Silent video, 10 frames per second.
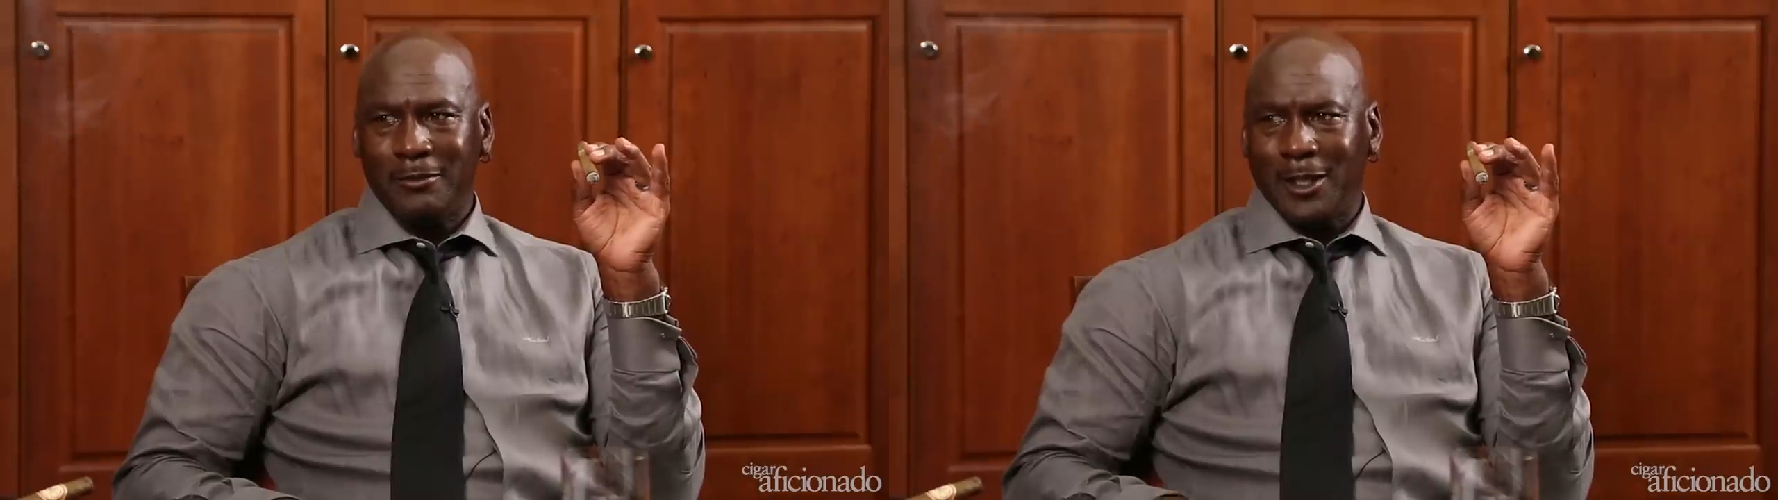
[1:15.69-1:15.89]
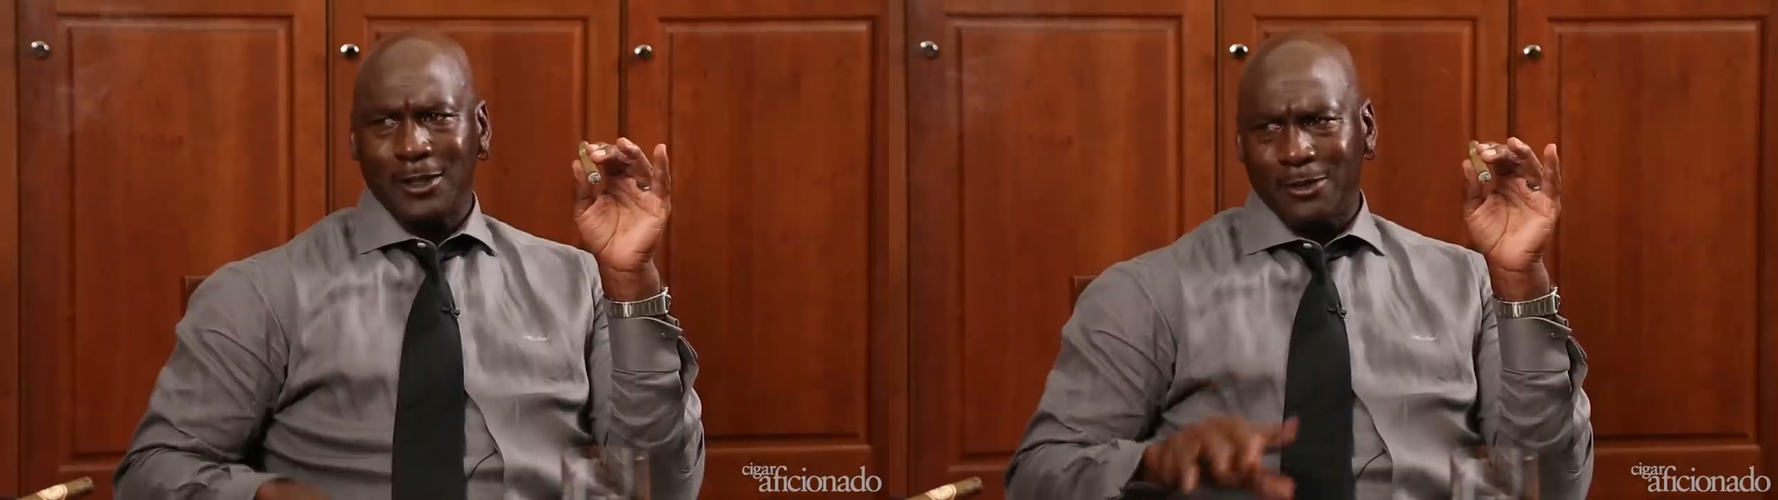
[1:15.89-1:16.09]

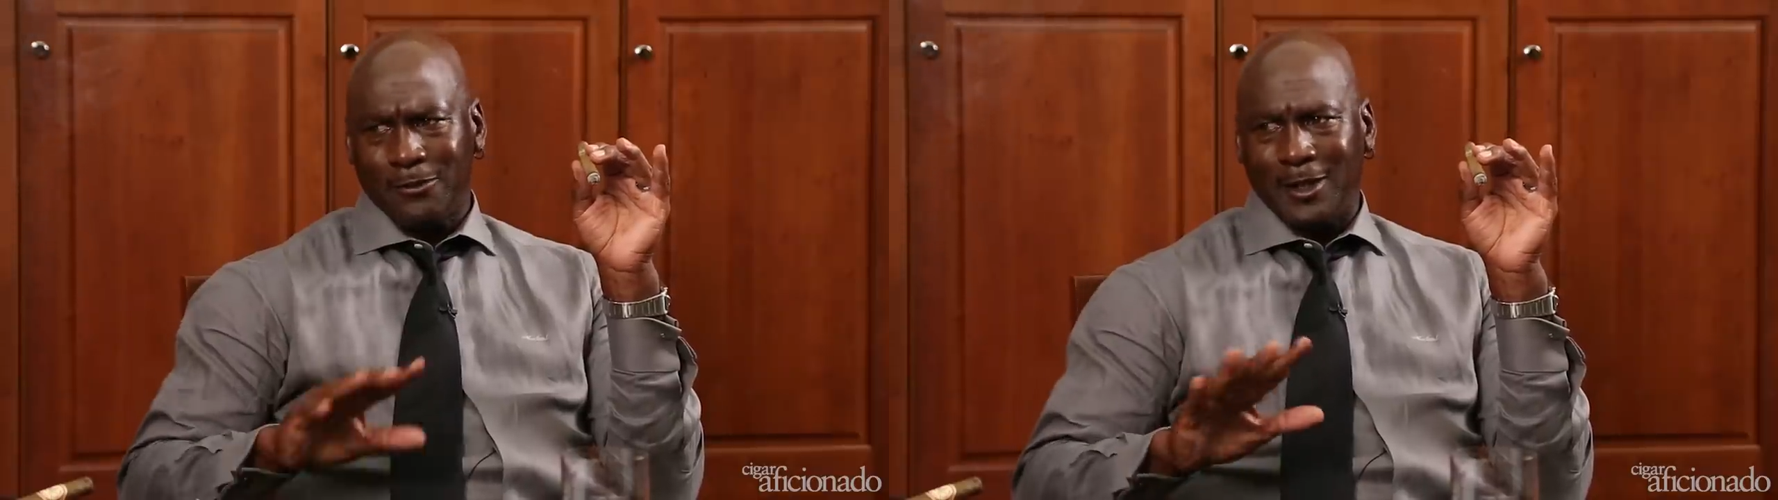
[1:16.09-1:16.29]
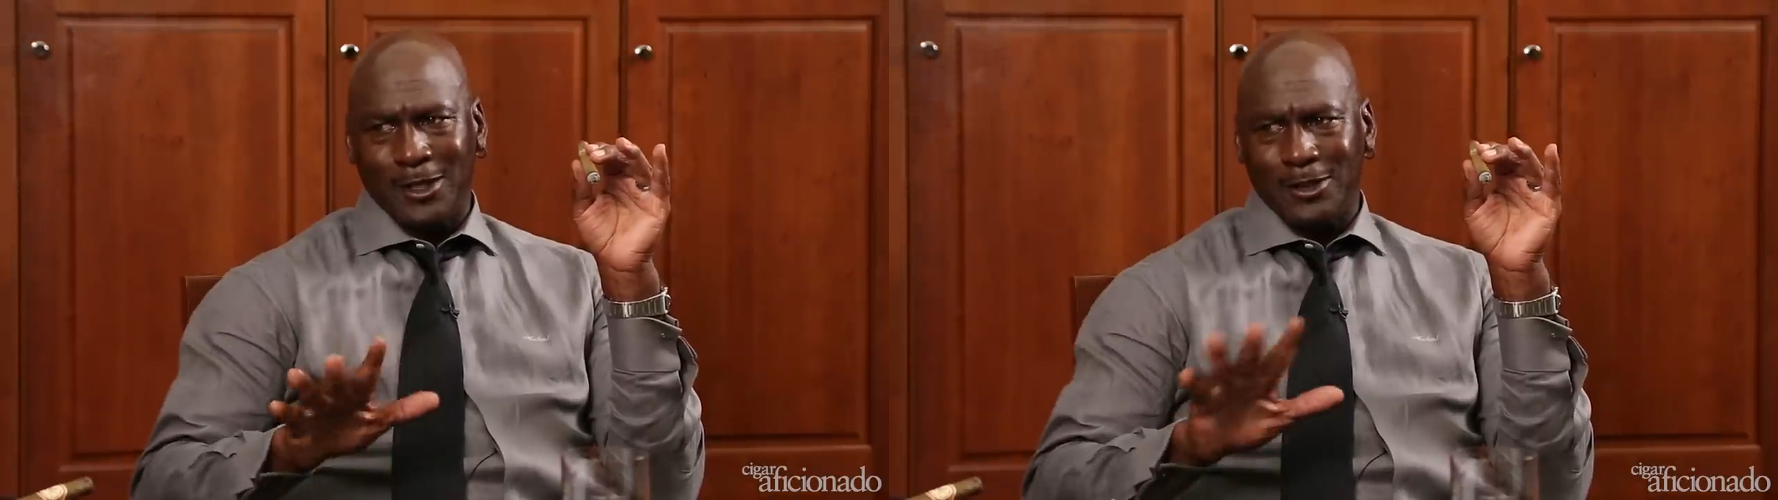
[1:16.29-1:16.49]
That's her,
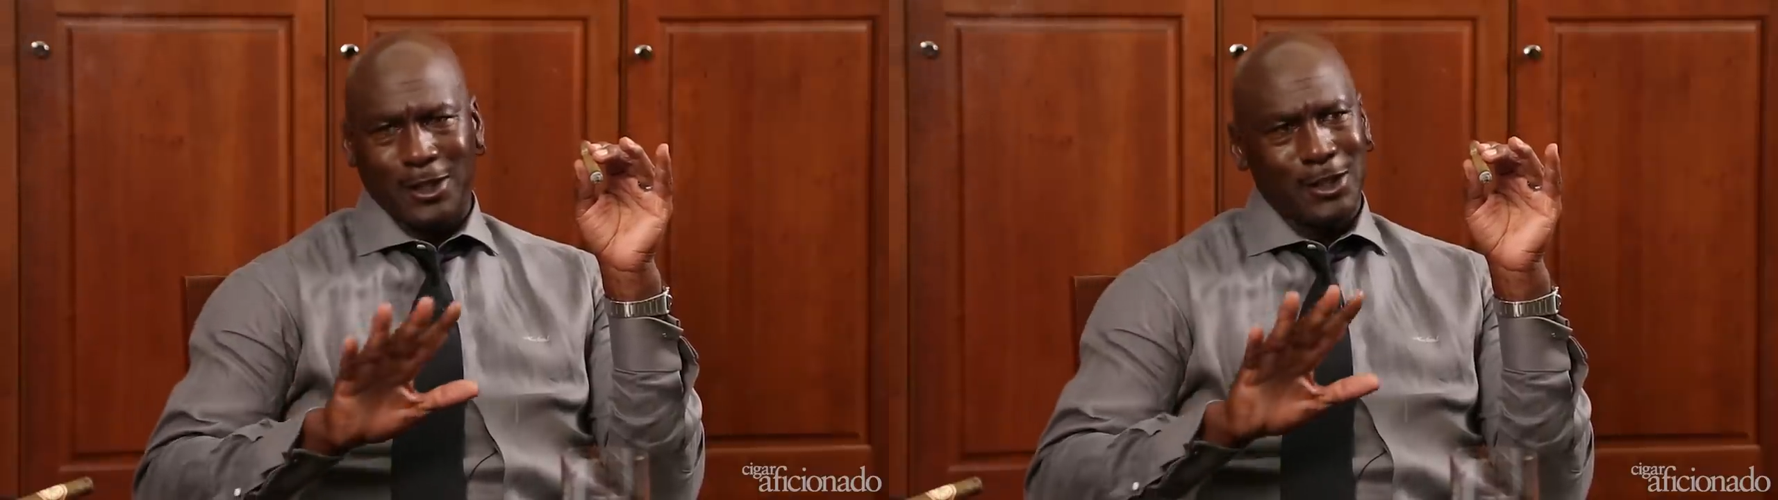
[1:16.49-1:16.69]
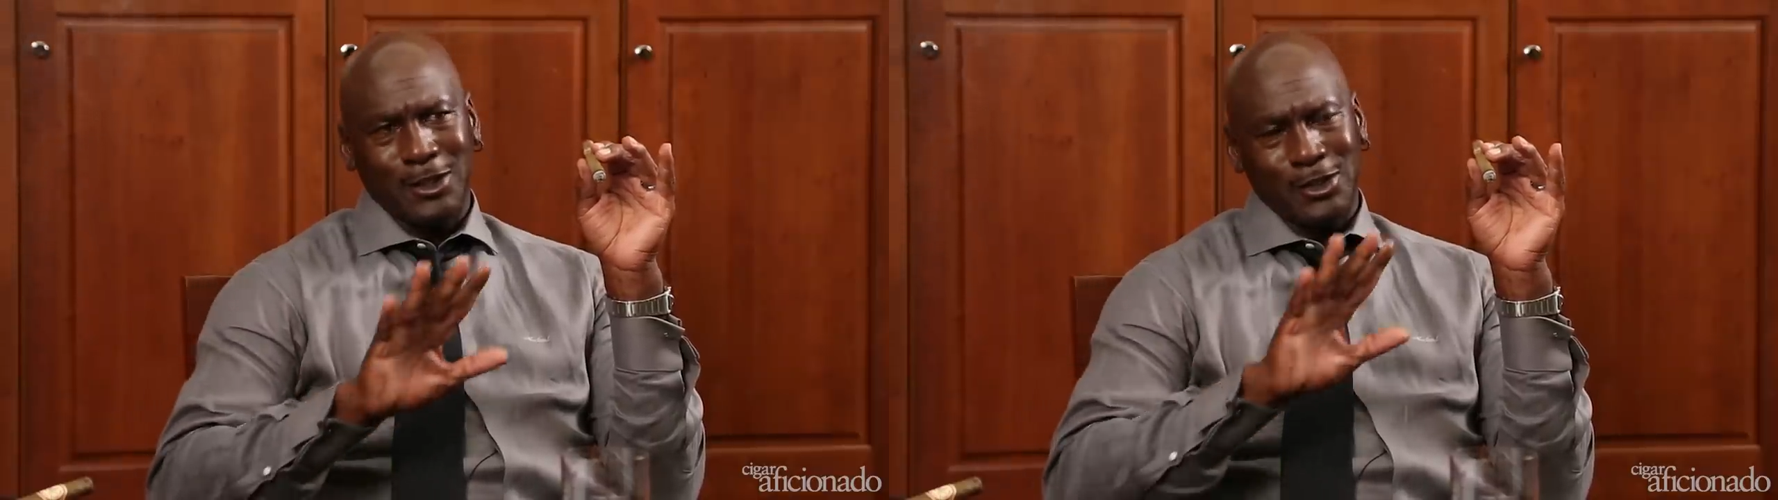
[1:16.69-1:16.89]

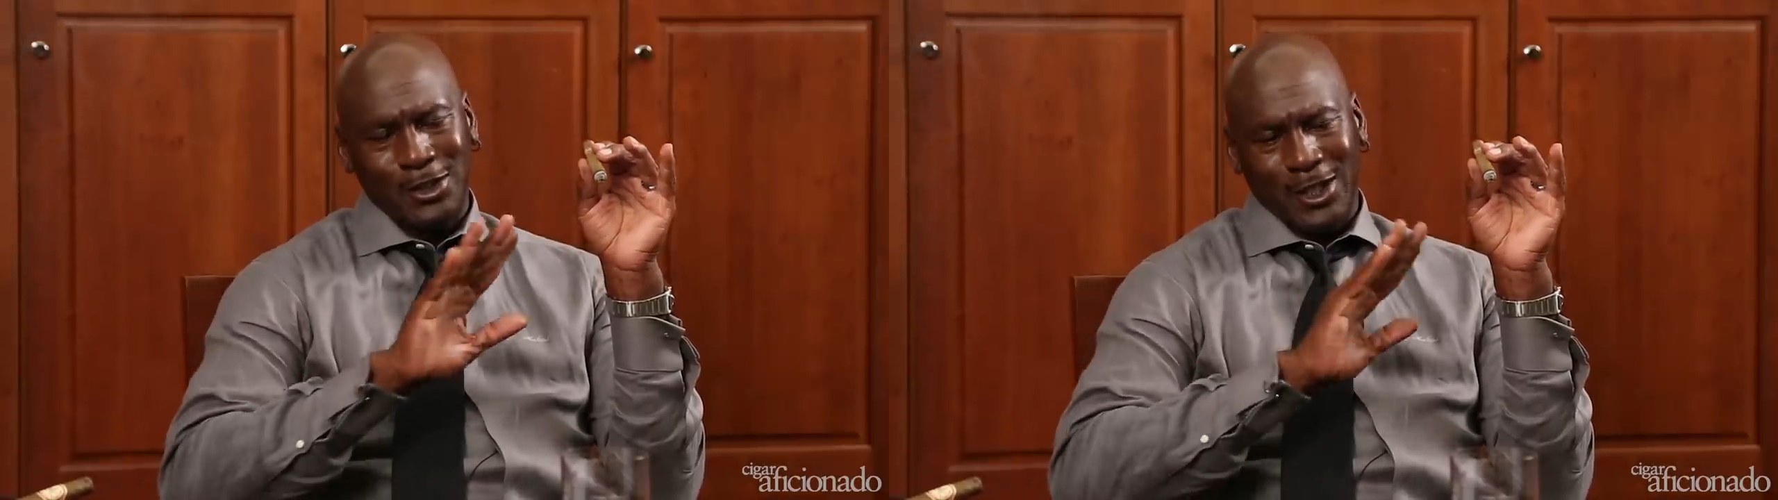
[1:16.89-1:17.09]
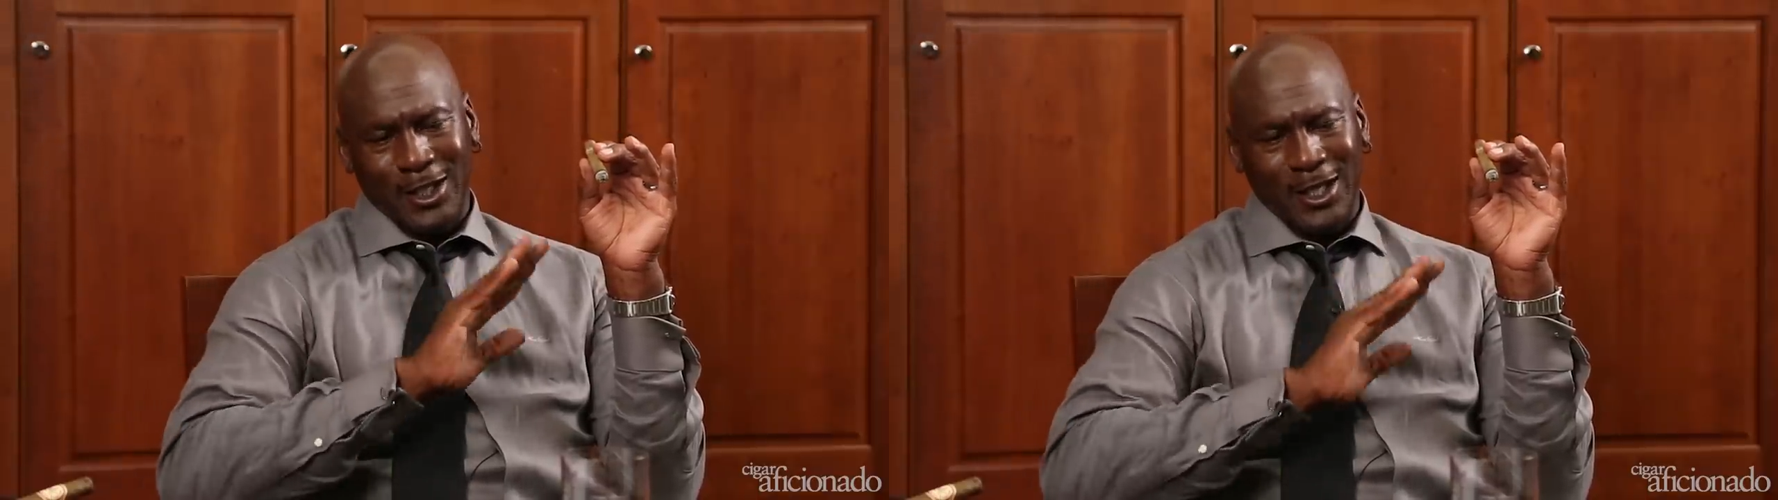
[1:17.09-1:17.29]
she